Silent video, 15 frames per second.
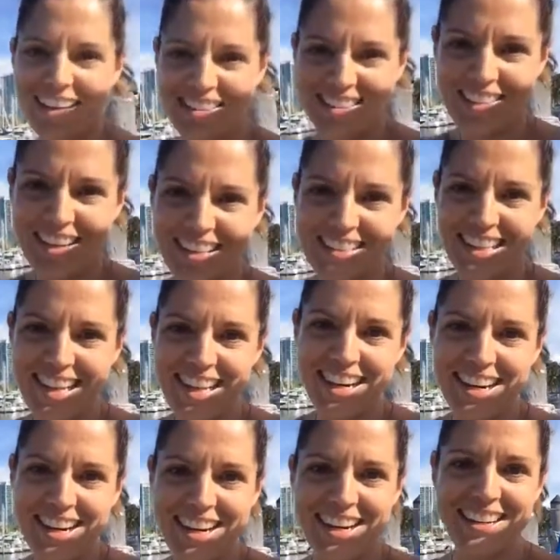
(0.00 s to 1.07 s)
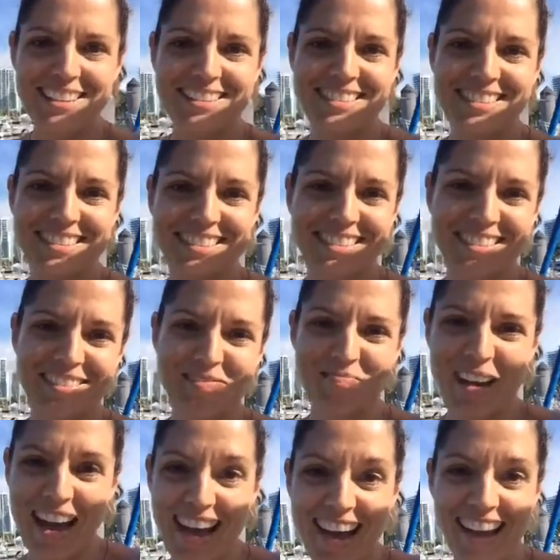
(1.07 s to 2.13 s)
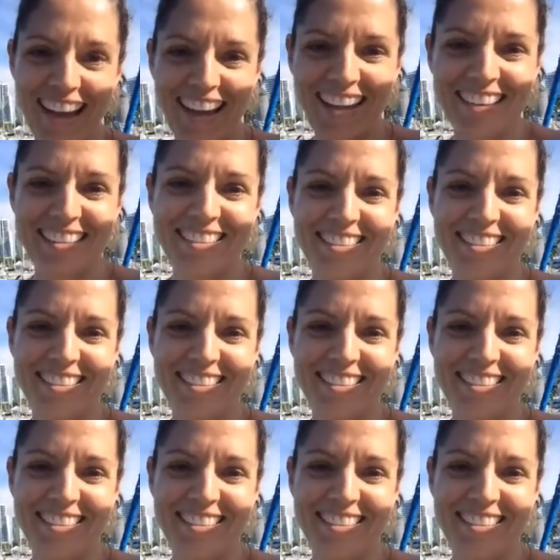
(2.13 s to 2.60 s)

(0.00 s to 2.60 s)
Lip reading: I'll see you guys later. Bye.